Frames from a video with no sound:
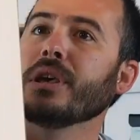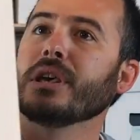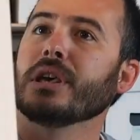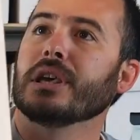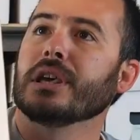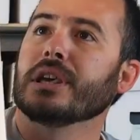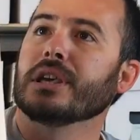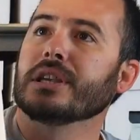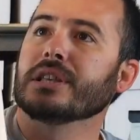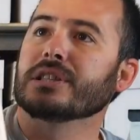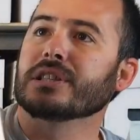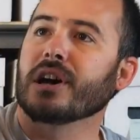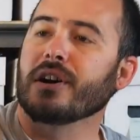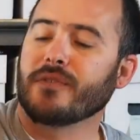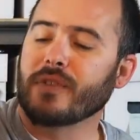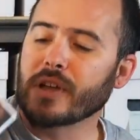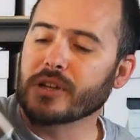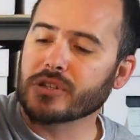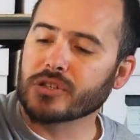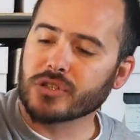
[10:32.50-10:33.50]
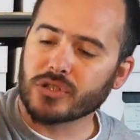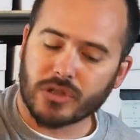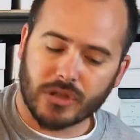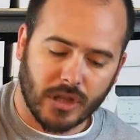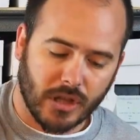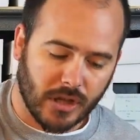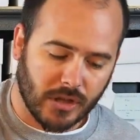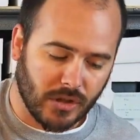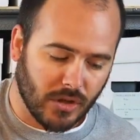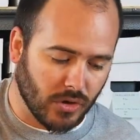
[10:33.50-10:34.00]
is Avengers
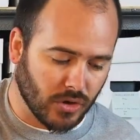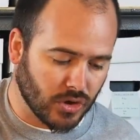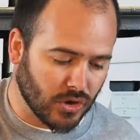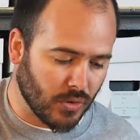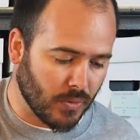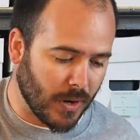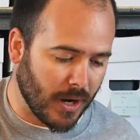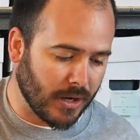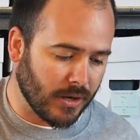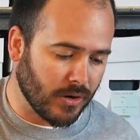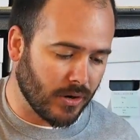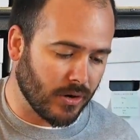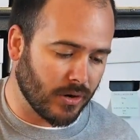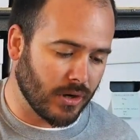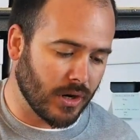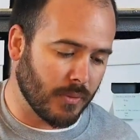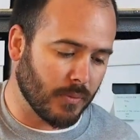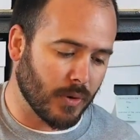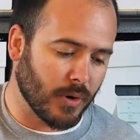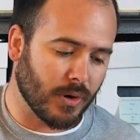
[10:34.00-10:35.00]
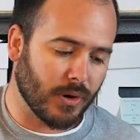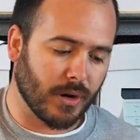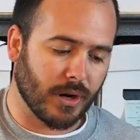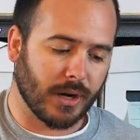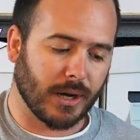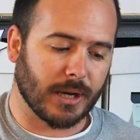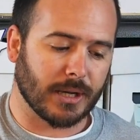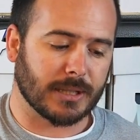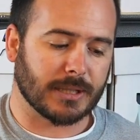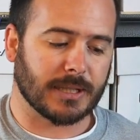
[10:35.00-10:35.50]
the No Surrender number
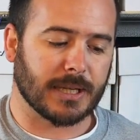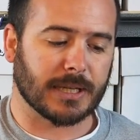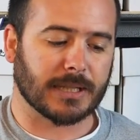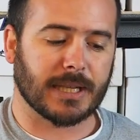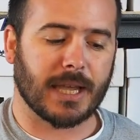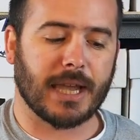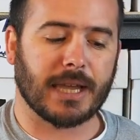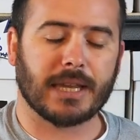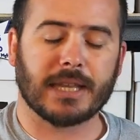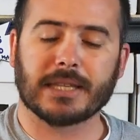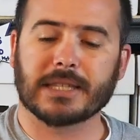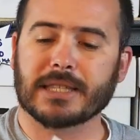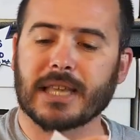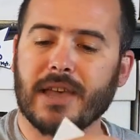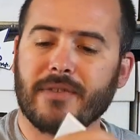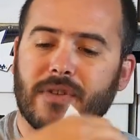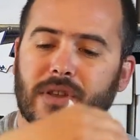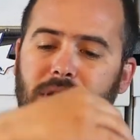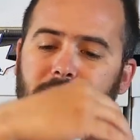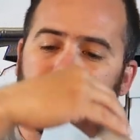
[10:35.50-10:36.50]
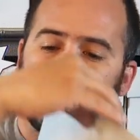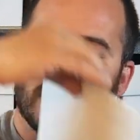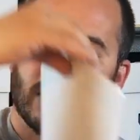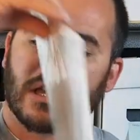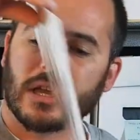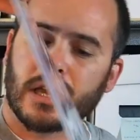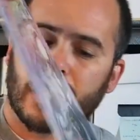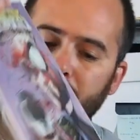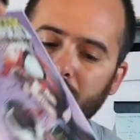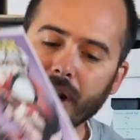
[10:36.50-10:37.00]
687.
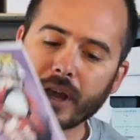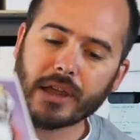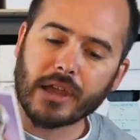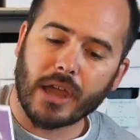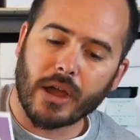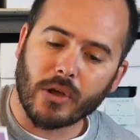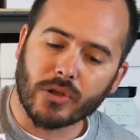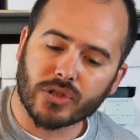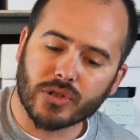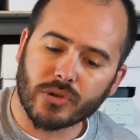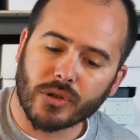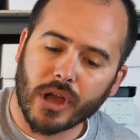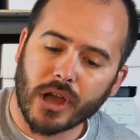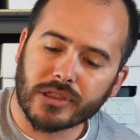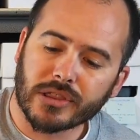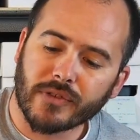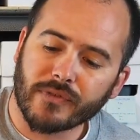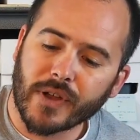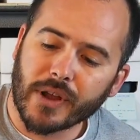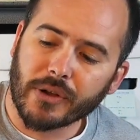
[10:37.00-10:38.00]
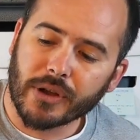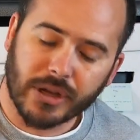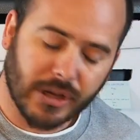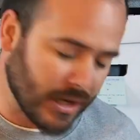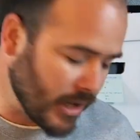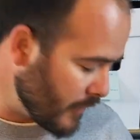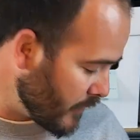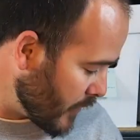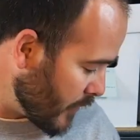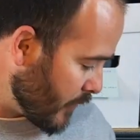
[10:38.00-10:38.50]
And I also got the variant
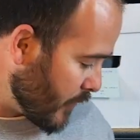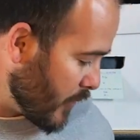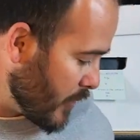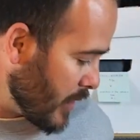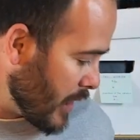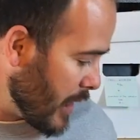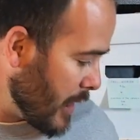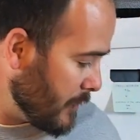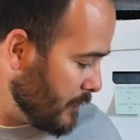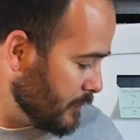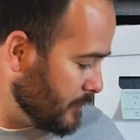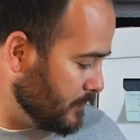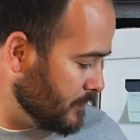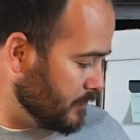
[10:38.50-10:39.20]
cover for that.